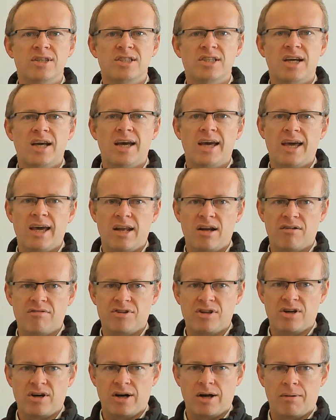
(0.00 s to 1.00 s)
ahead of
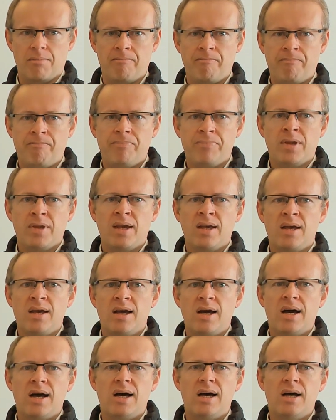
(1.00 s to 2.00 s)
time.
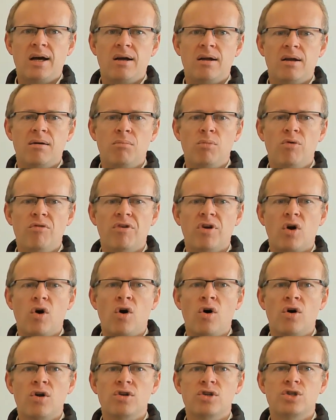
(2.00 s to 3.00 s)
Moving
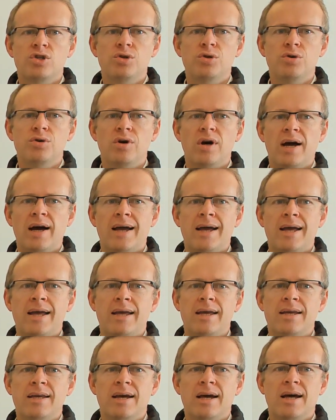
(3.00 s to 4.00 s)
on to
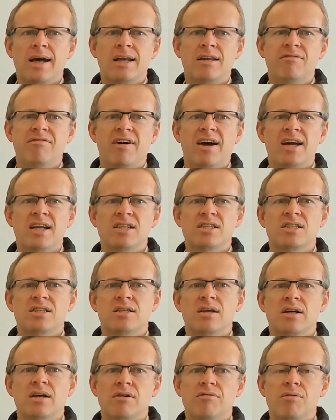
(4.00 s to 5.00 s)
a advanced
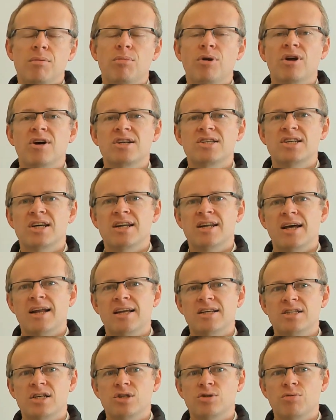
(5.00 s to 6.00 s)
Fibonacci
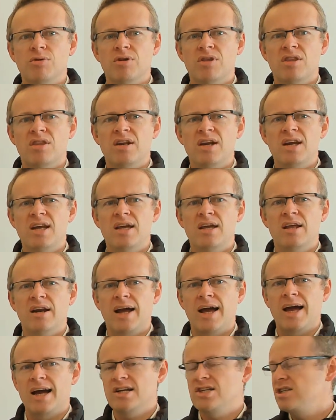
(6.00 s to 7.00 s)
analysis with 3
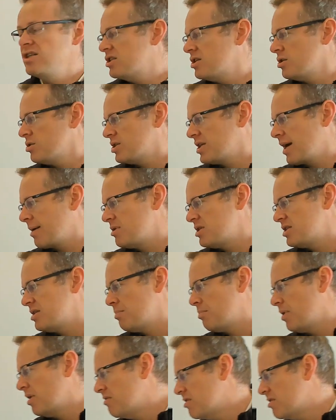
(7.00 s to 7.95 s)
reactions. So same as the previous